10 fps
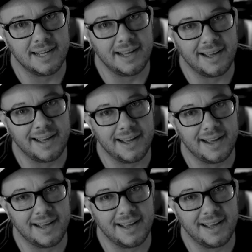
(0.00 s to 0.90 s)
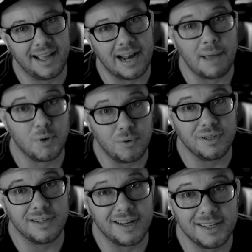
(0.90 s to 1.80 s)
and I'm
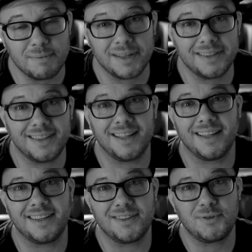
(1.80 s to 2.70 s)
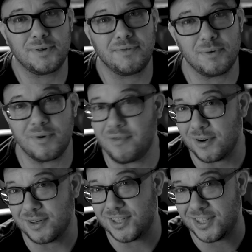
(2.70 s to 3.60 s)
going to document sort of the
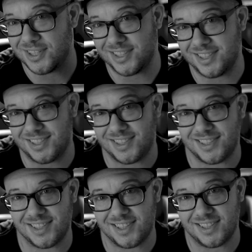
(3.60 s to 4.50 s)
reverse